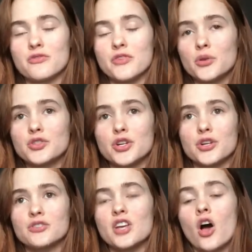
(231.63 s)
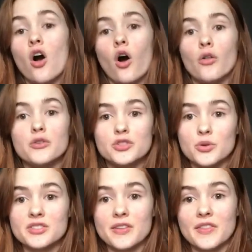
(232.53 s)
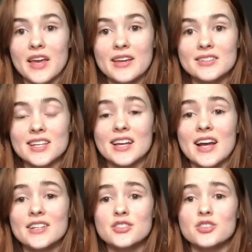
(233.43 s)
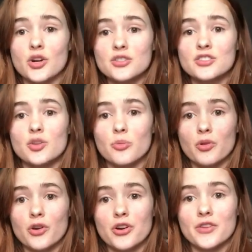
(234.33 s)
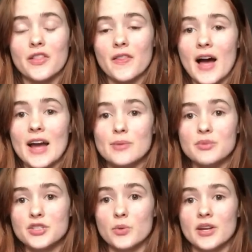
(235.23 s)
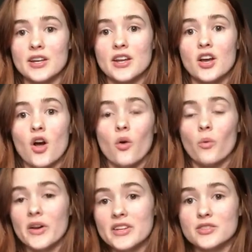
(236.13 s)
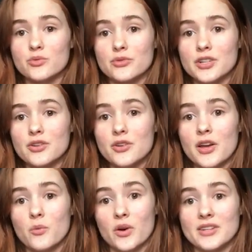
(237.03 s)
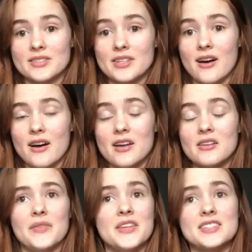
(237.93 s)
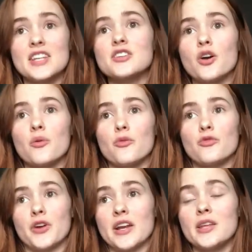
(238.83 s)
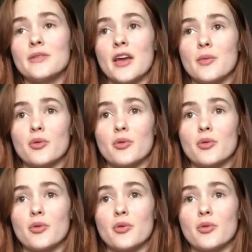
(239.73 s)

filters, all those sorts of things, it kind of starts to blur the line between what is real and what is not. And this can go for anything: